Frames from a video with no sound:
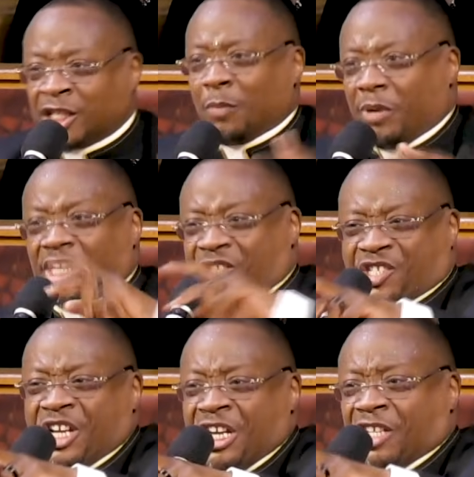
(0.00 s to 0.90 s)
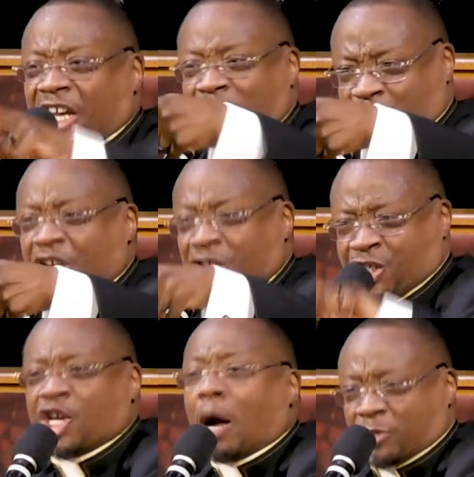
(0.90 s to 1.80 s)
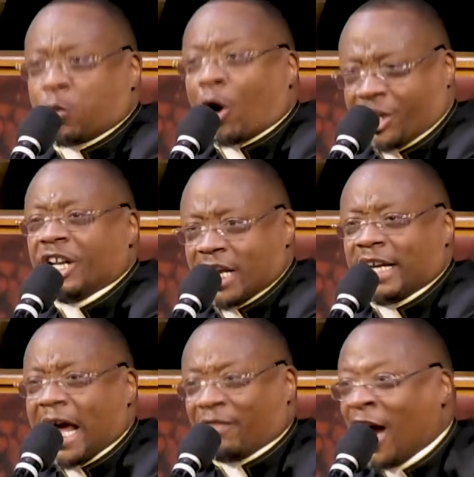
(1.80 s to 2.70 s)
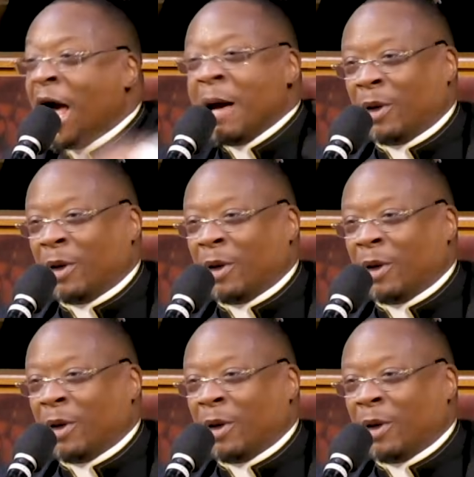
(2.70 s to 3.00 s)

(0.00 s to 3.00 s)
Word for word: to be C's and C sharps working together.